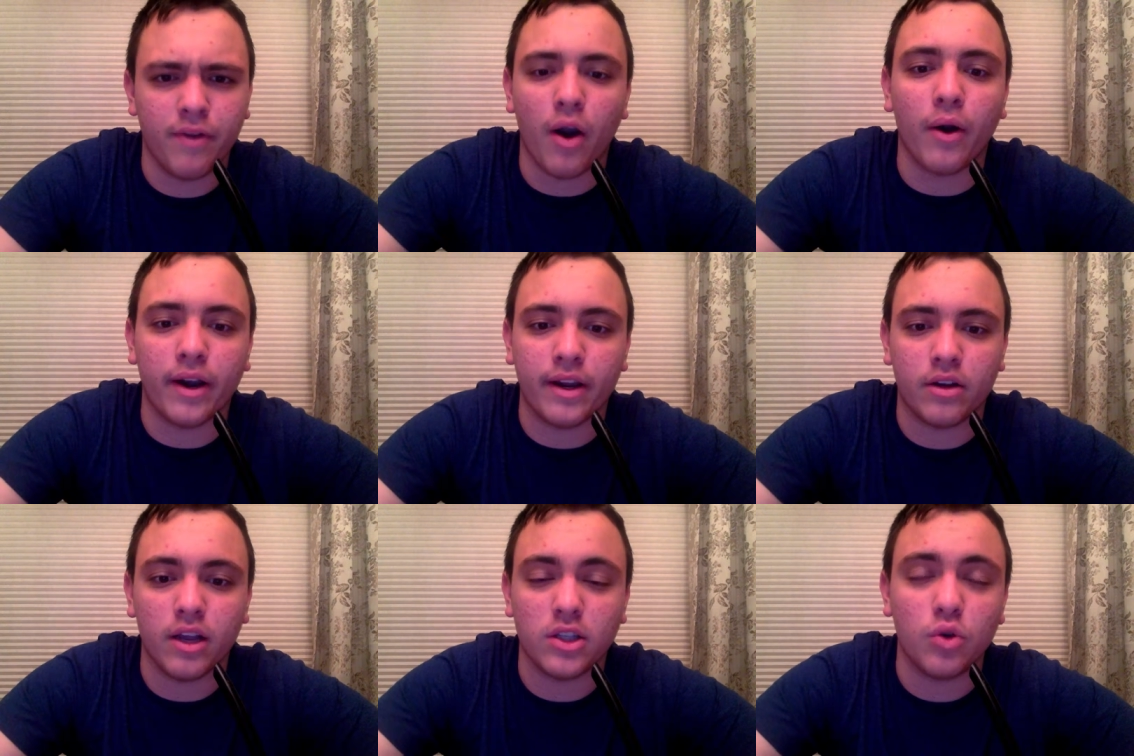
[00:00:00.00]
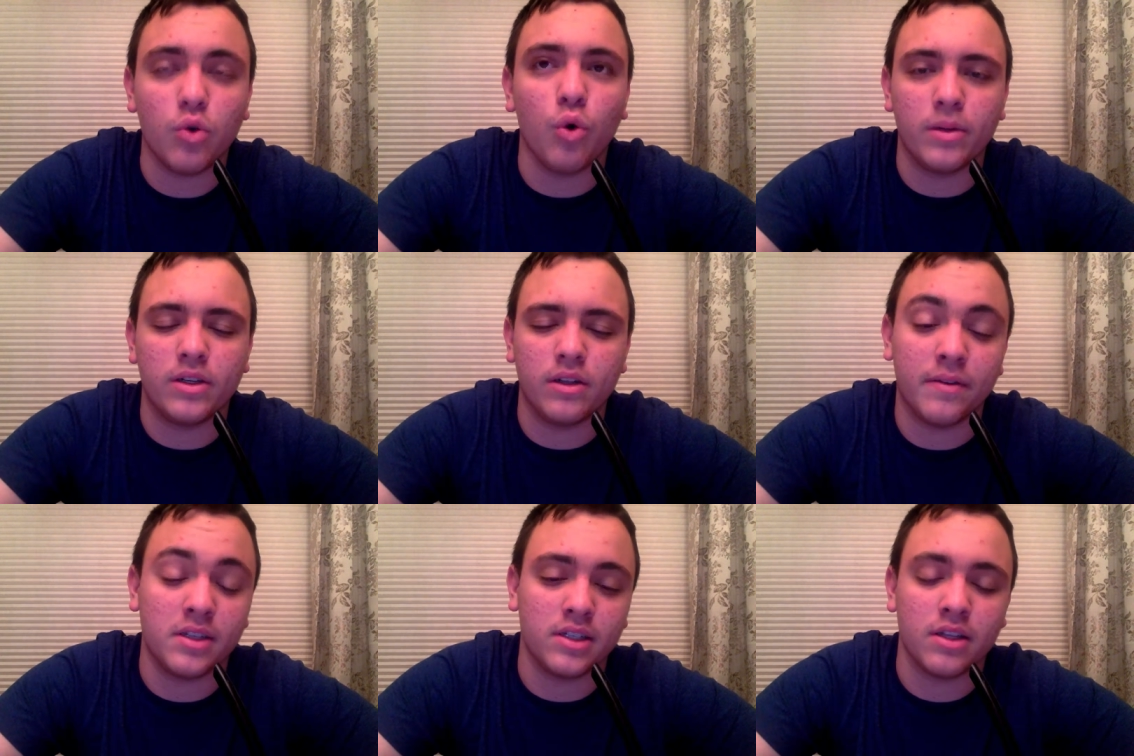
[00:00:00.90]
very it's cool, but
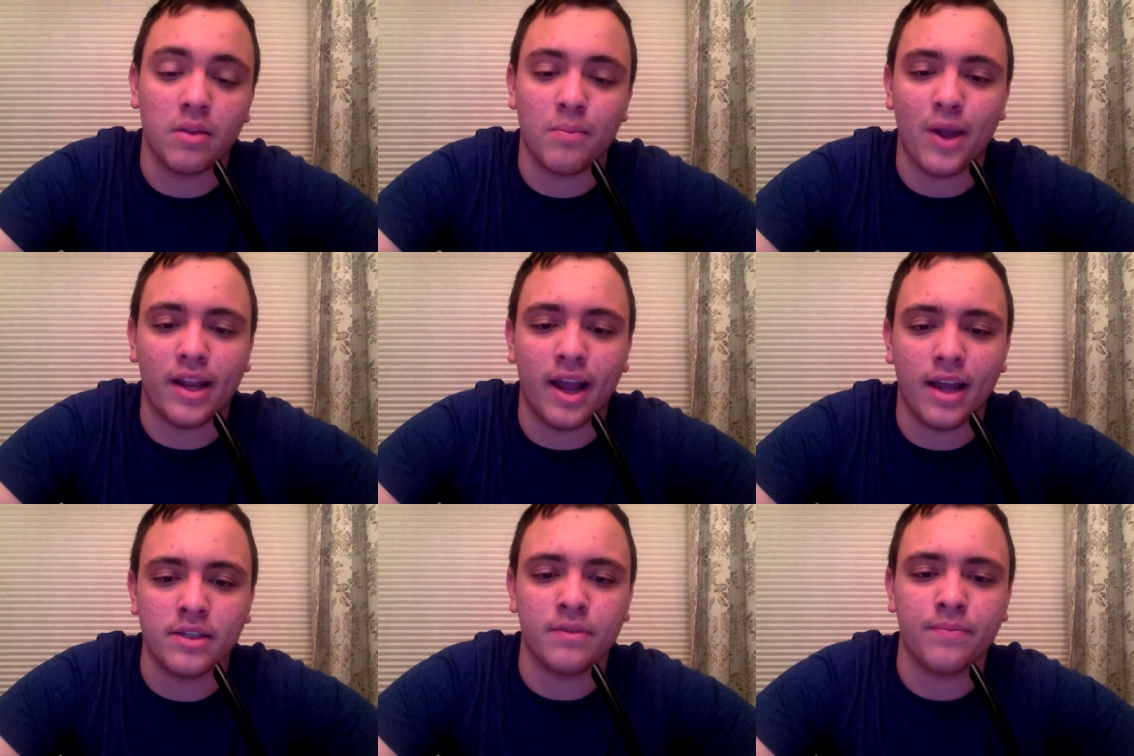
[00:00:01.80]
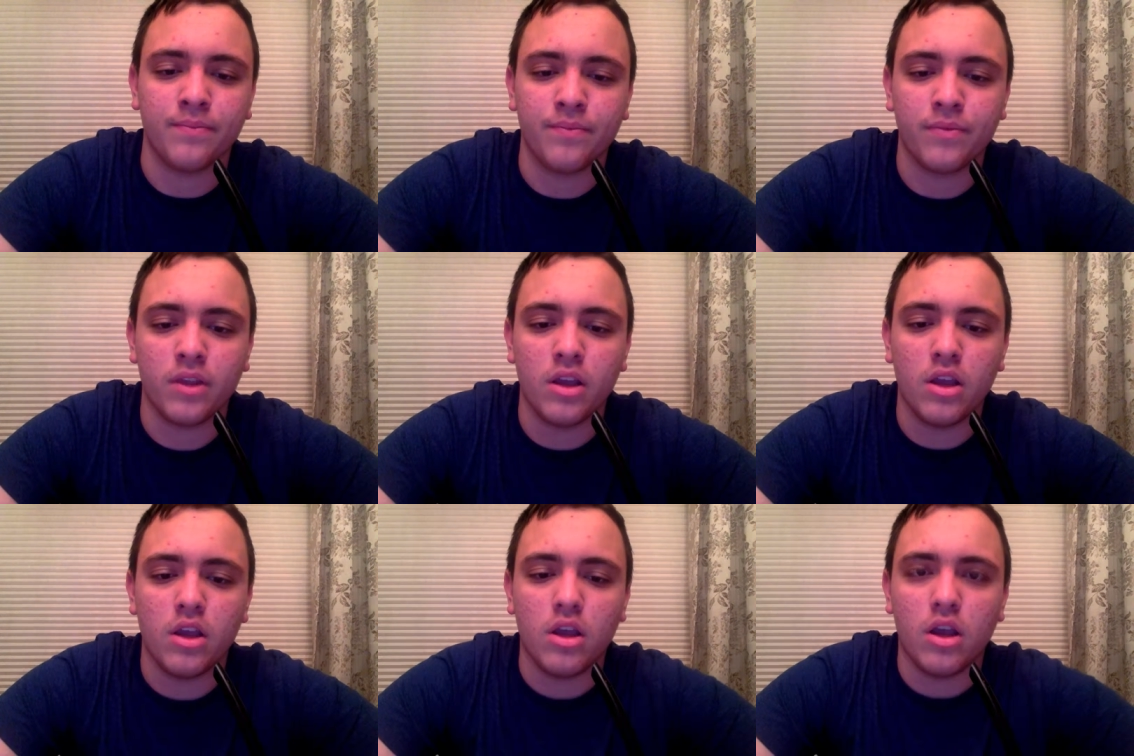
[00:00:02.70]
obviously the bad guy has it.
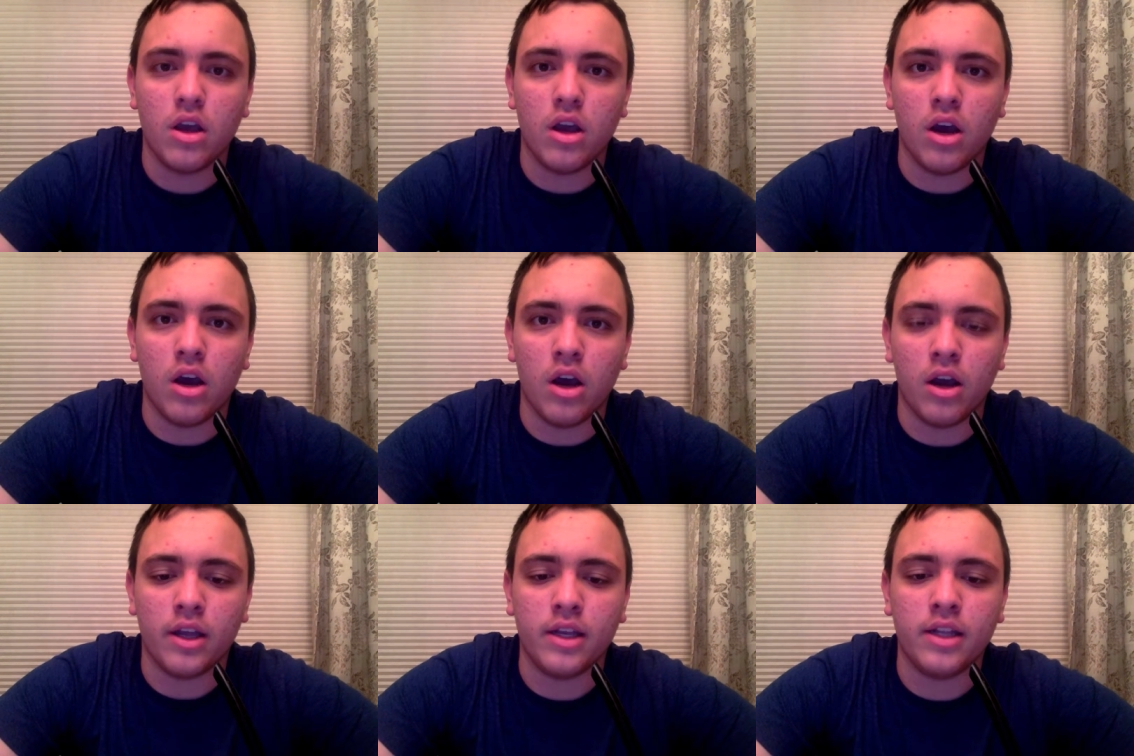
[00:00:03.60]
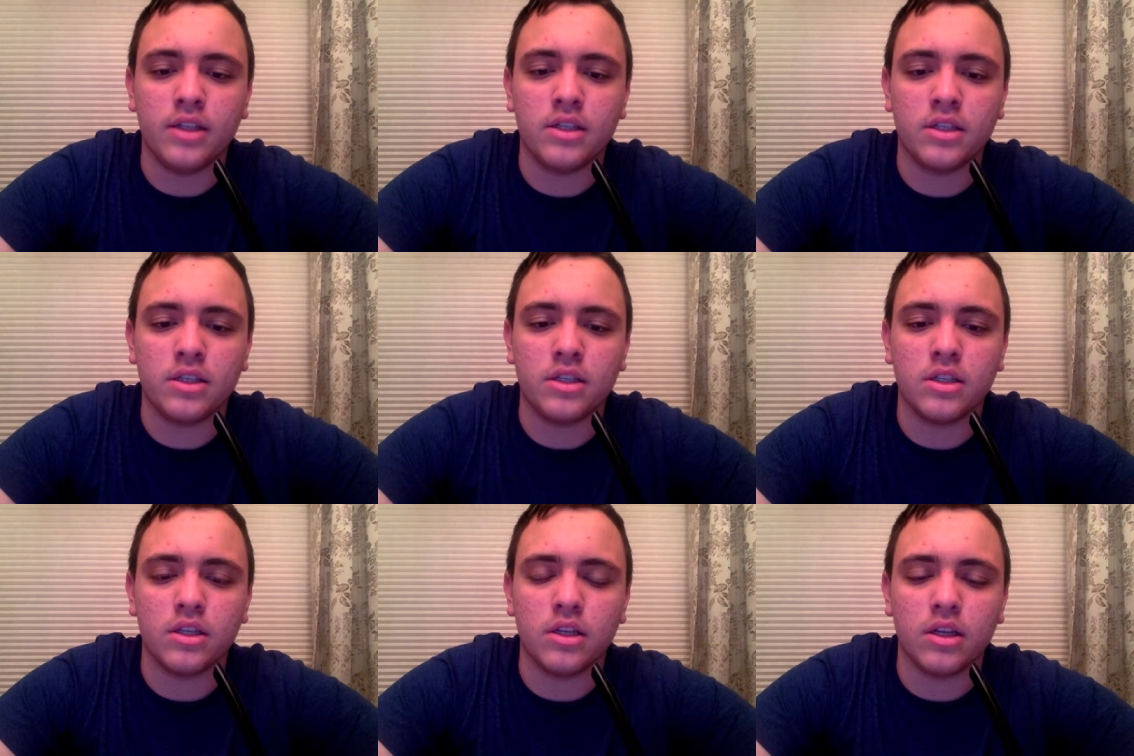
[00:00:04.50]
Uh, he needs to.
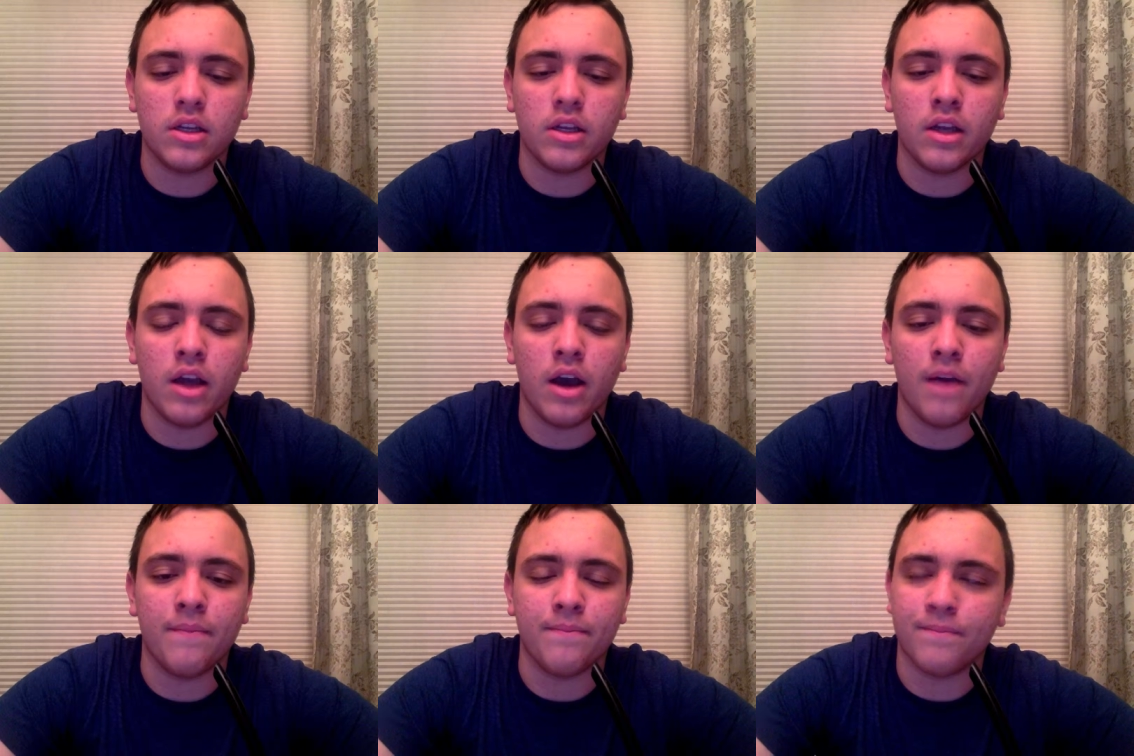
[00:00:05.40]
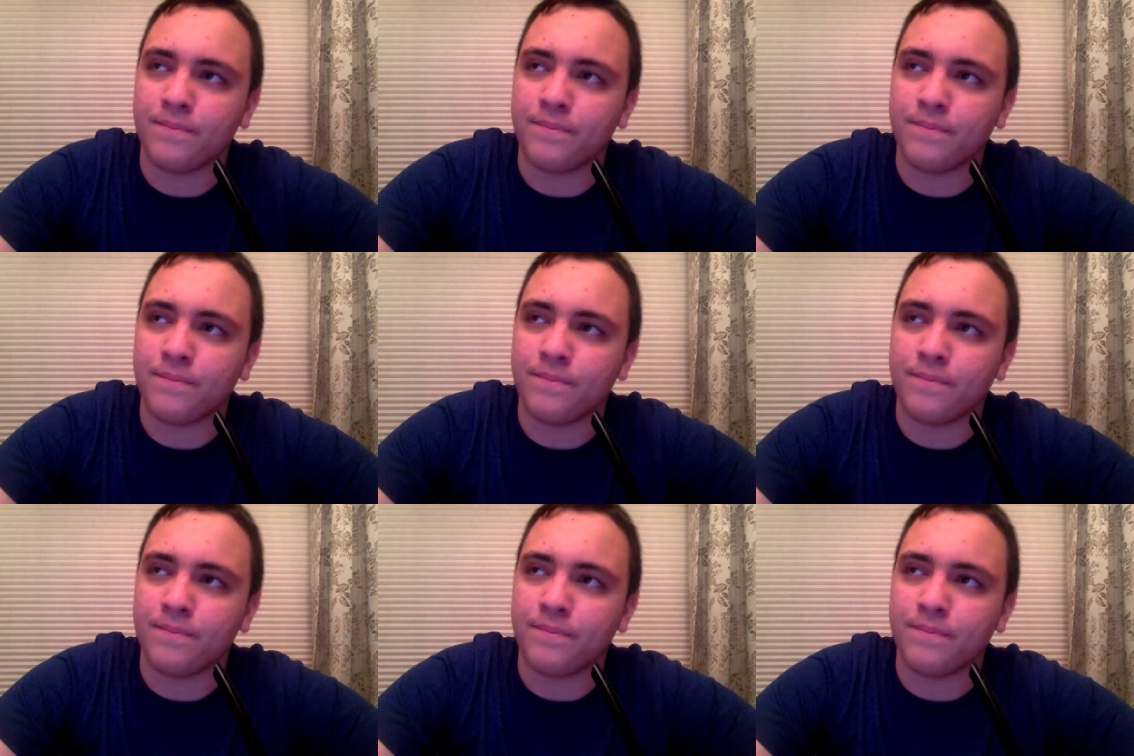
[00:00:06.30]
He, um,